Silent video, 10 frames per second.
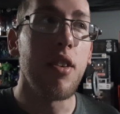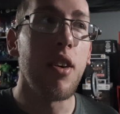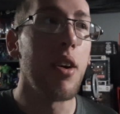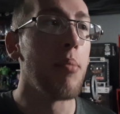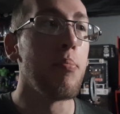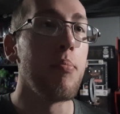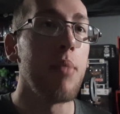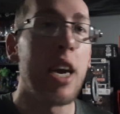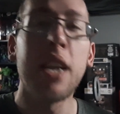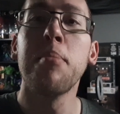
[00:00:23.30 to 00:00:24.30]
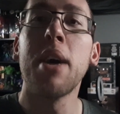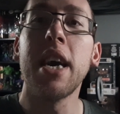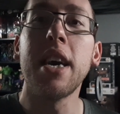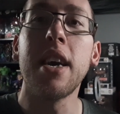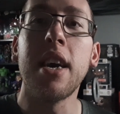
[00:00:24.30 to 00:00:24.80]
um, Anime
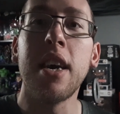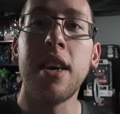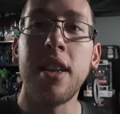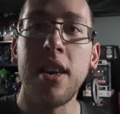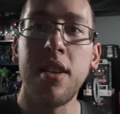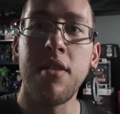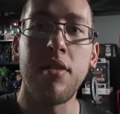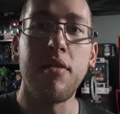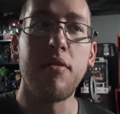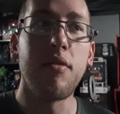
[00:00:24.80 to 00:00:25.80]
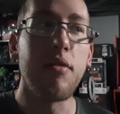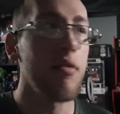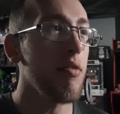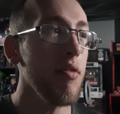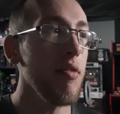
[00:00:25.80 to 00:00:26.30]
and, and
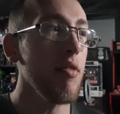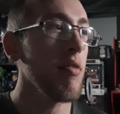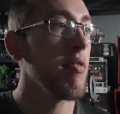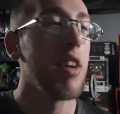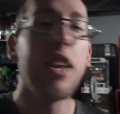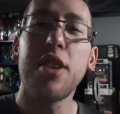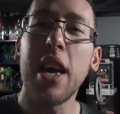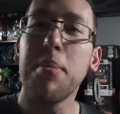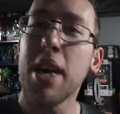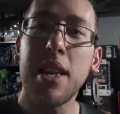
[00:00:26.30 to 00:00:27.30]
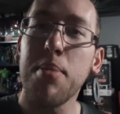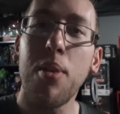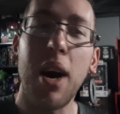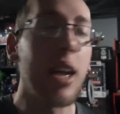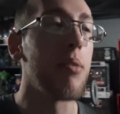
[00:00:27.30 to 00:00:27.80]
Entertainment
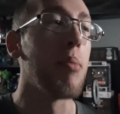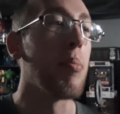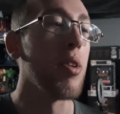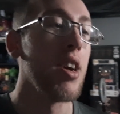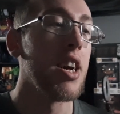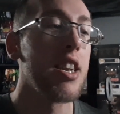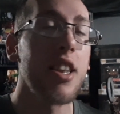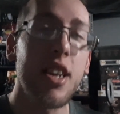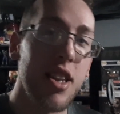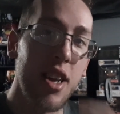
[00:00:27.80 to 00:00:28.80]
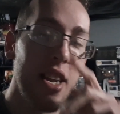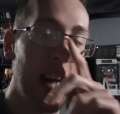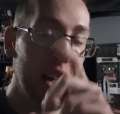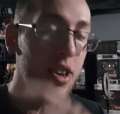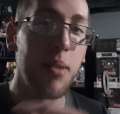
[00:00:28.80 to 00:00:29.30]
Expo. I don't remember. It's it's an
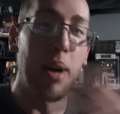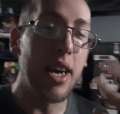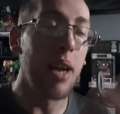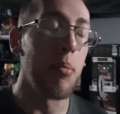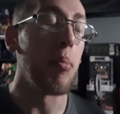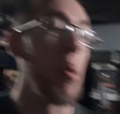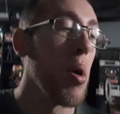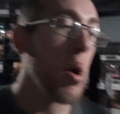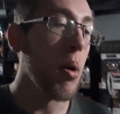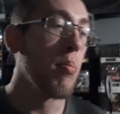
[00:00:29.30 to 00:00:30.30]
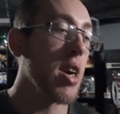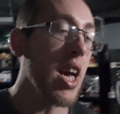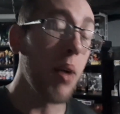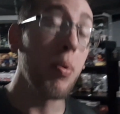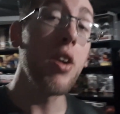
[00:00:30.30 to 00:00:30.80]
acronym. I can't remember. But
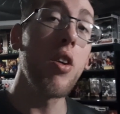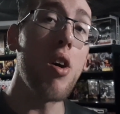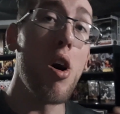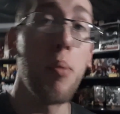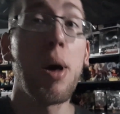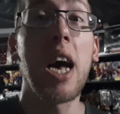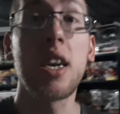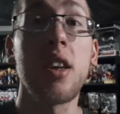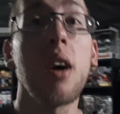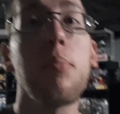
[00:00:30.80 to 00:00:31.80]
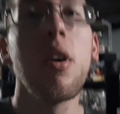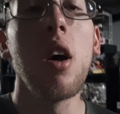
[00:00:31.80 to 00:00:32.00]
yeah, we are all packed up.